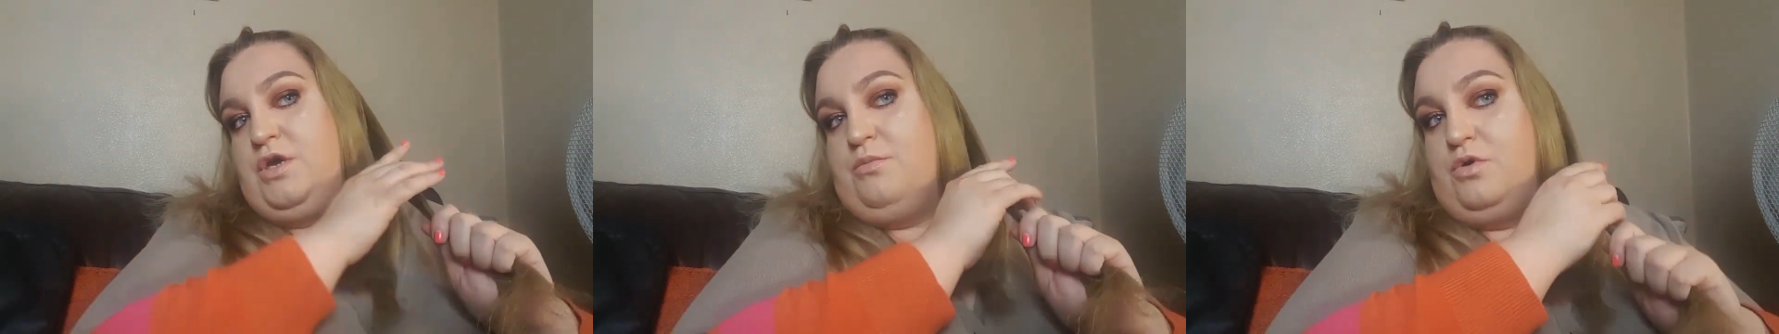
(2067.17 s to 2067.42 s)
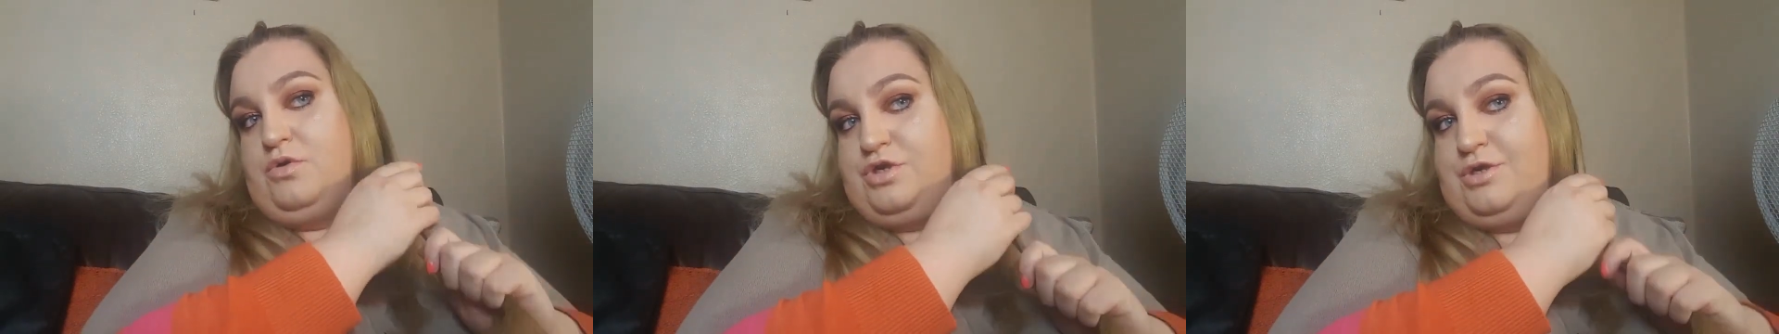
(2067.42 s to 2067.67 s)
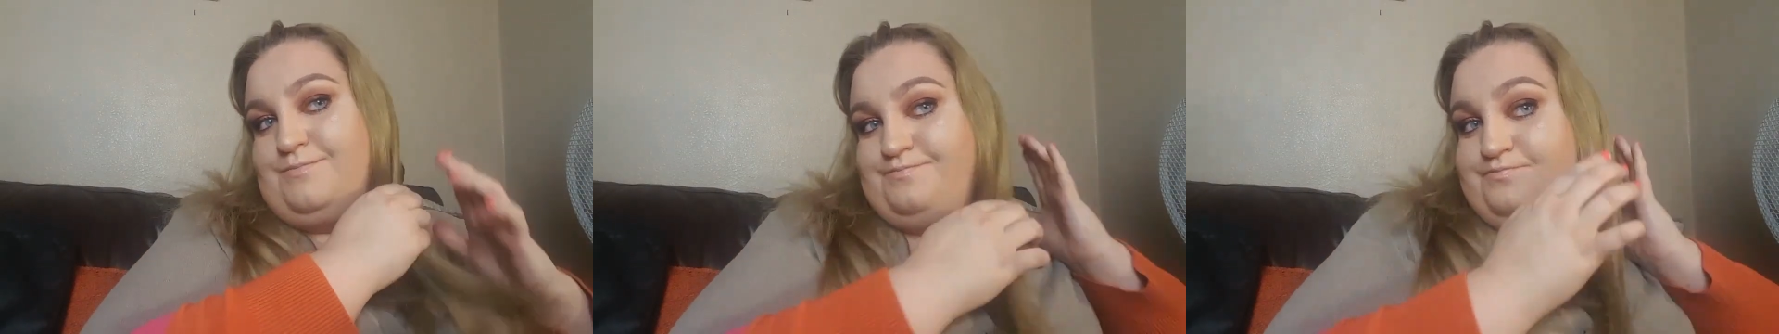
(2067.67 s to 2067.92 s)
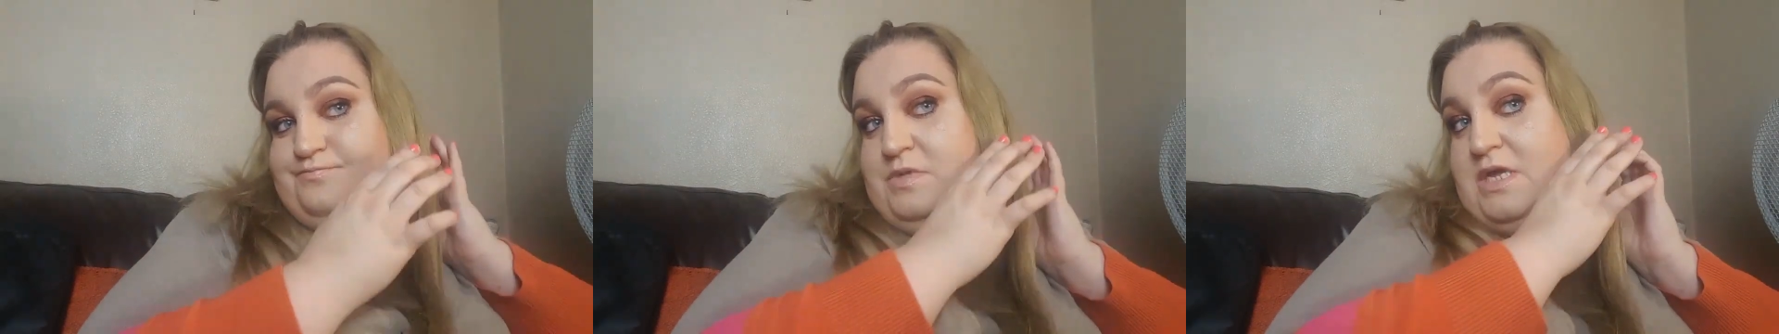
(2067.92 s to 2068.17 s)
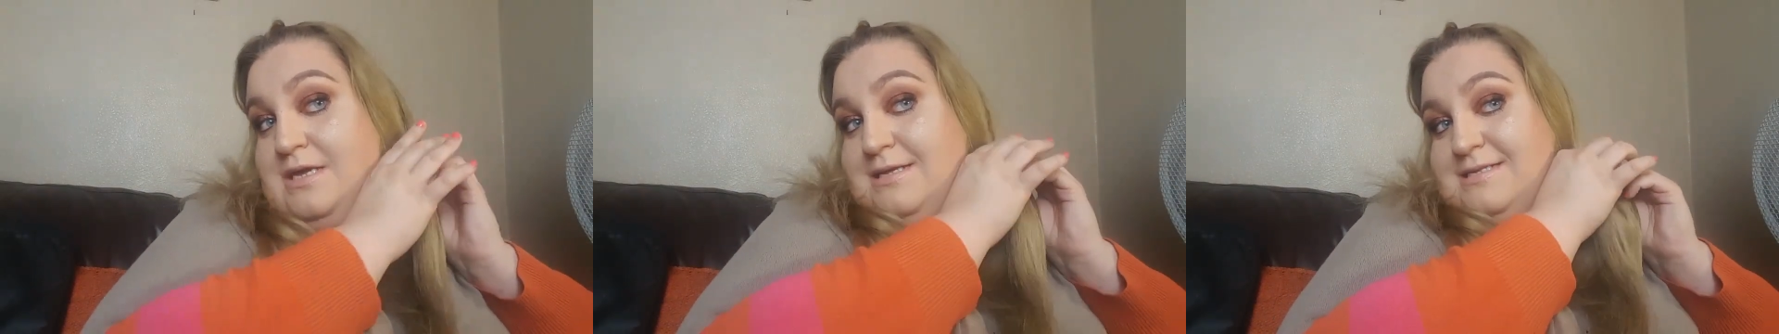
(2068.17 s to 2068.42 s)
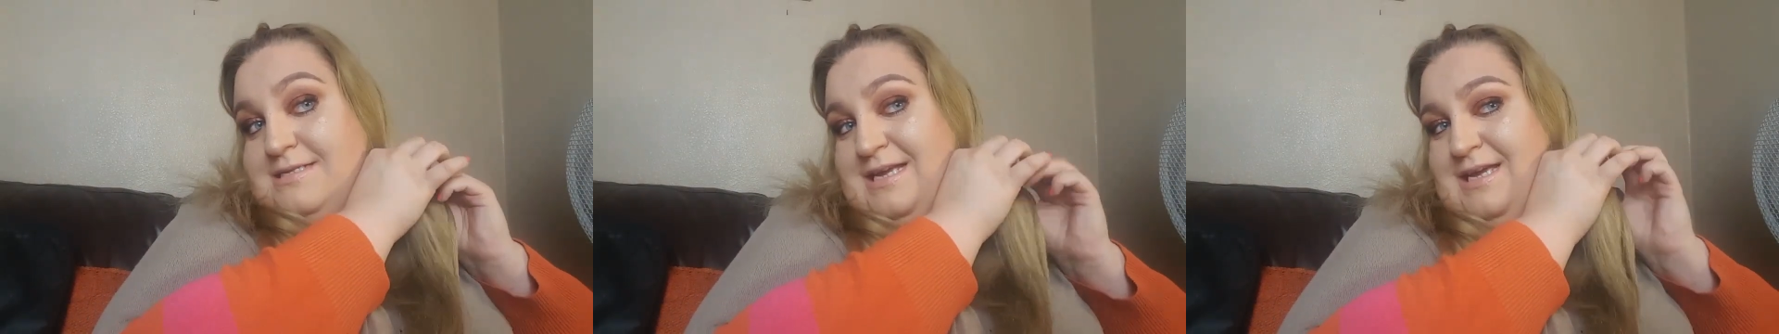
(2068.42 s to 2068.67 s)
Too much.
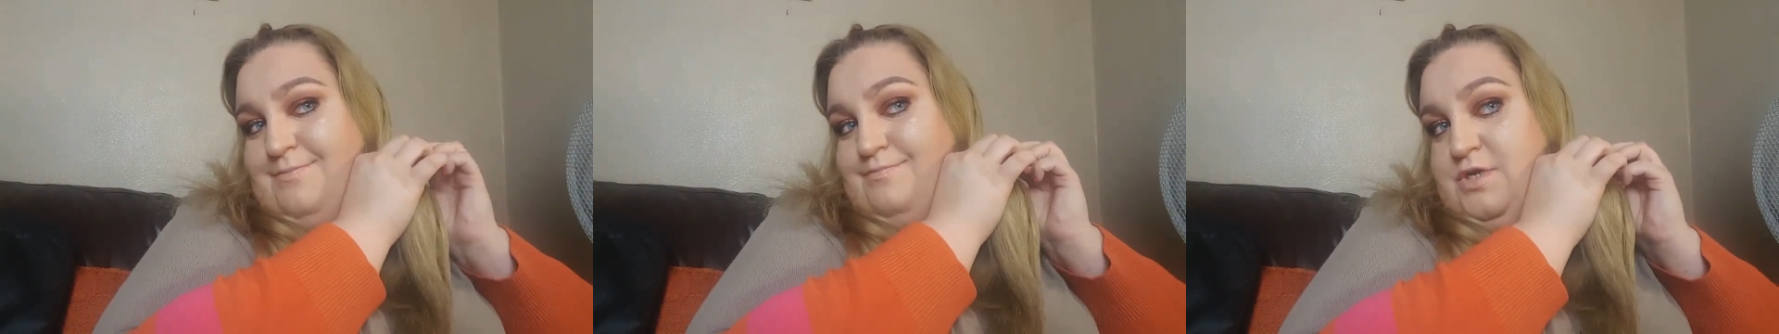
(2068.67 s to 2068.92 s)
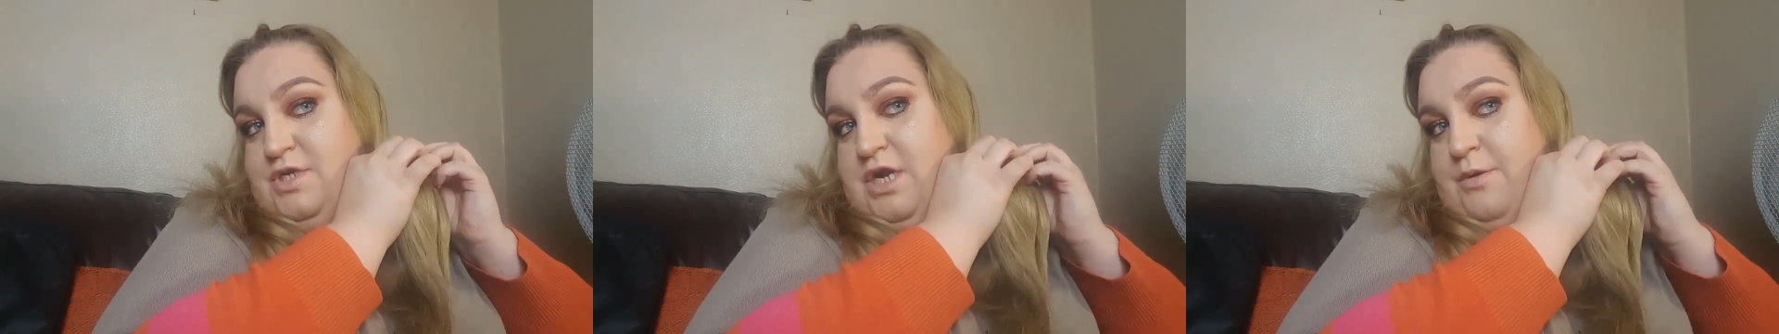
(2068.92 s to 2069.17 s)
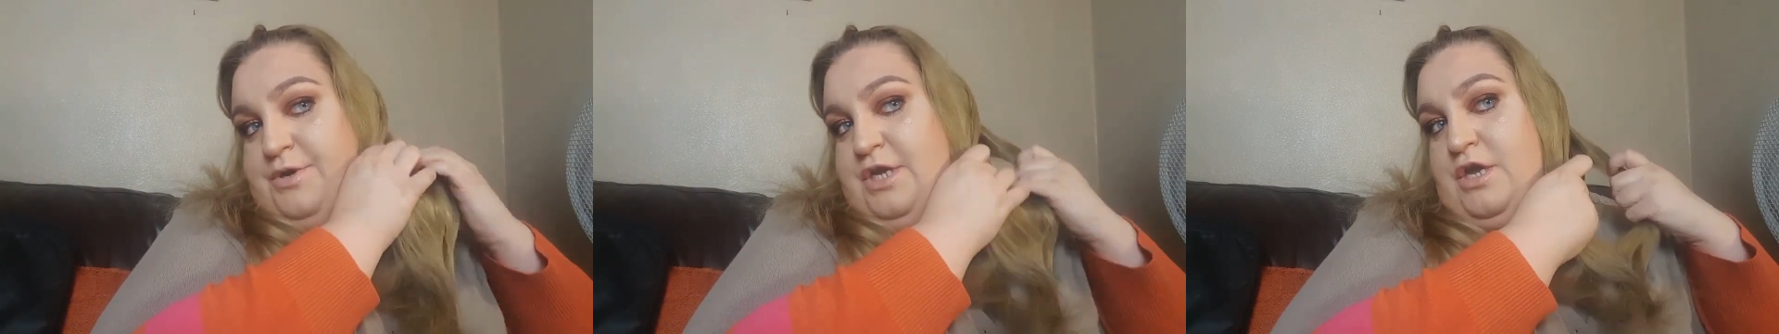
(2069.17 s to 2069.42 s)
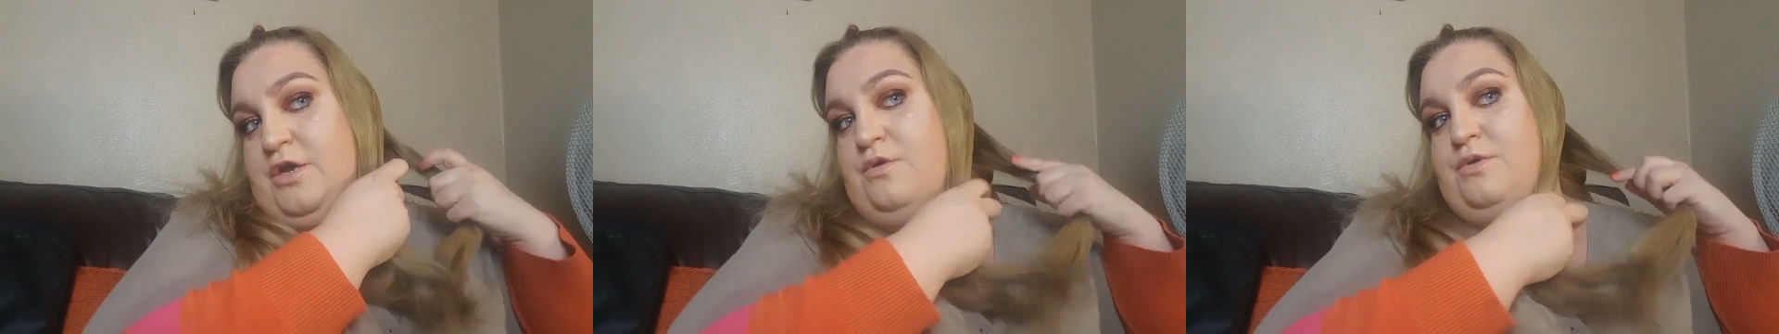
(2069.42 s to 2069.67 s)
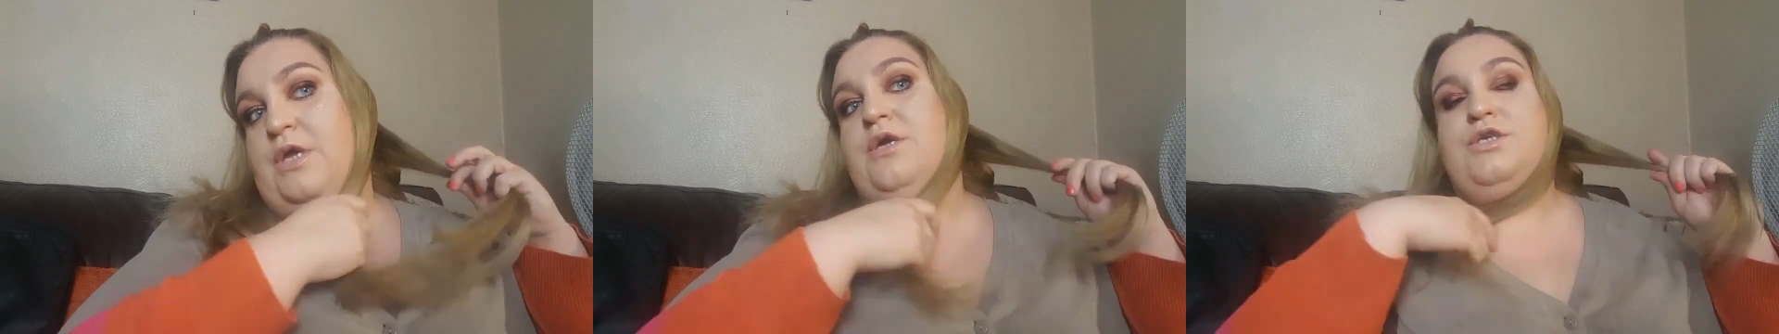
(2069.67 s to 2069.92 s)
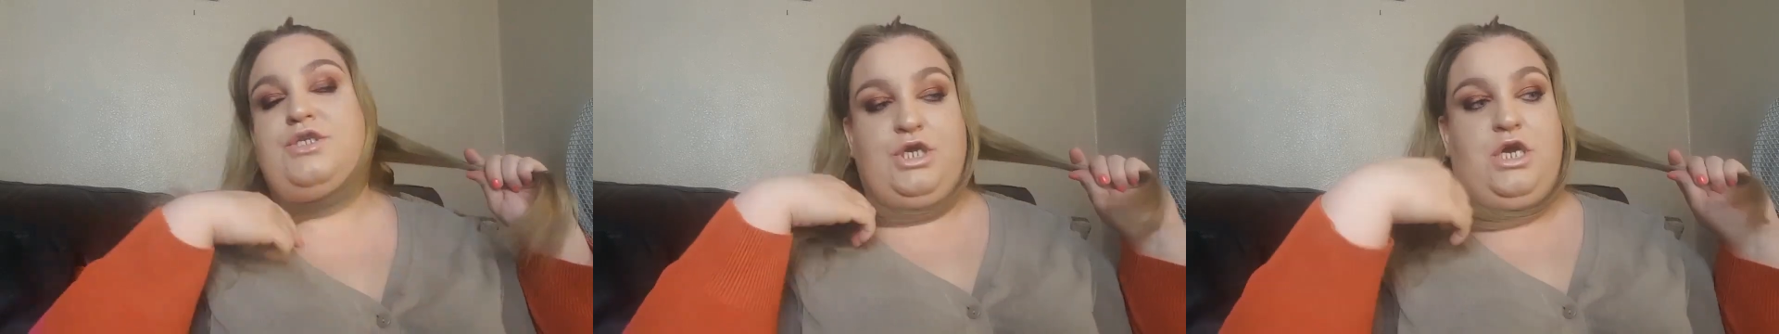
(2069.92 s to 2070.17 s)
See, you don't want to use
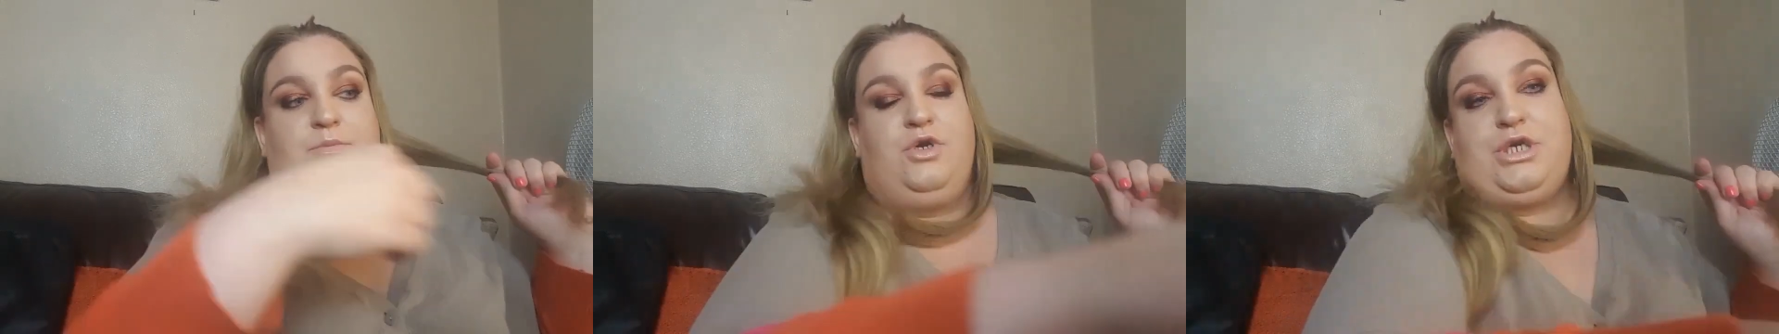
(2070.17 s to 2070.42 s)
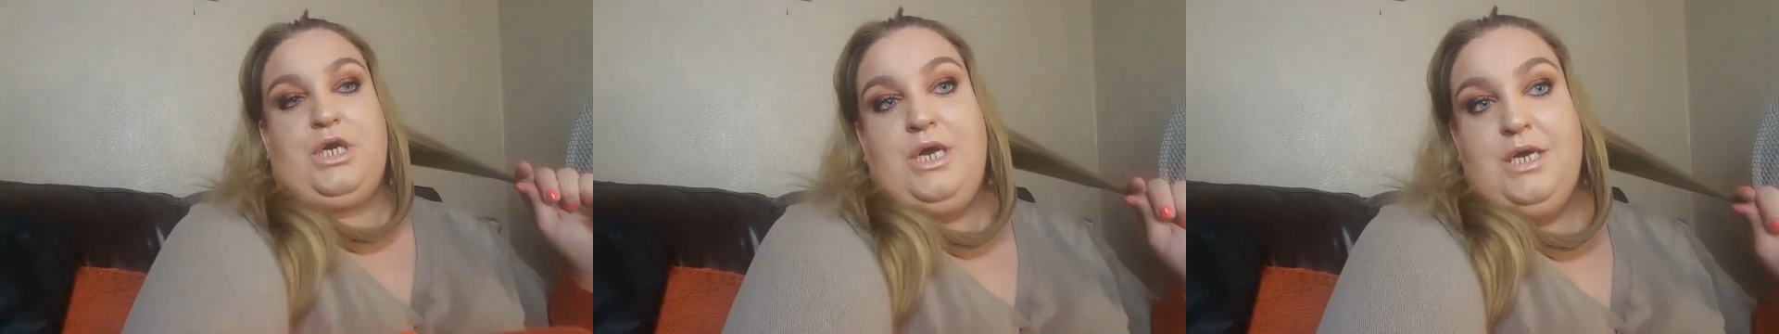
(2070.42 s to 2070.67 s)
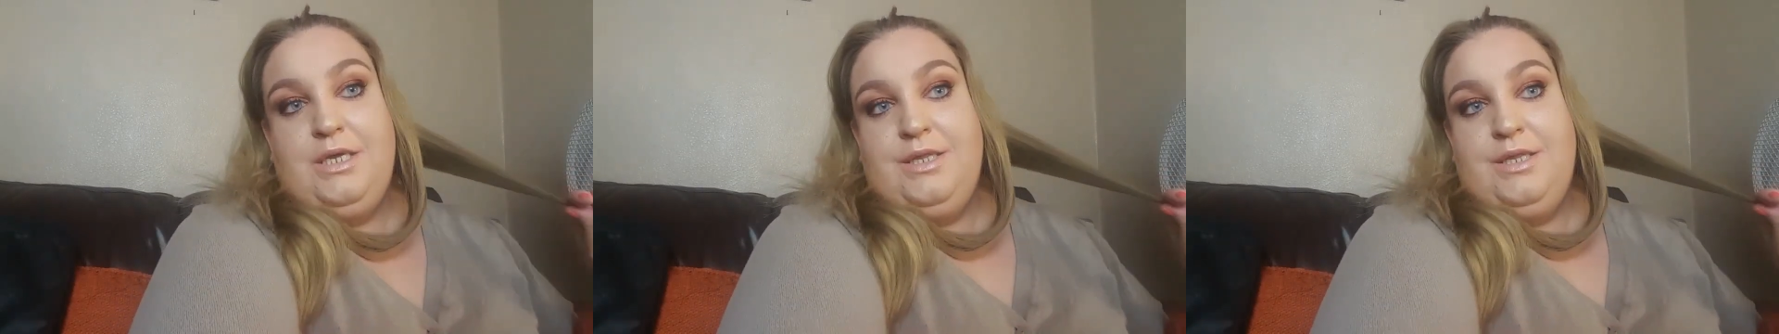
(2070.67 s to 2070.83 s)
too much.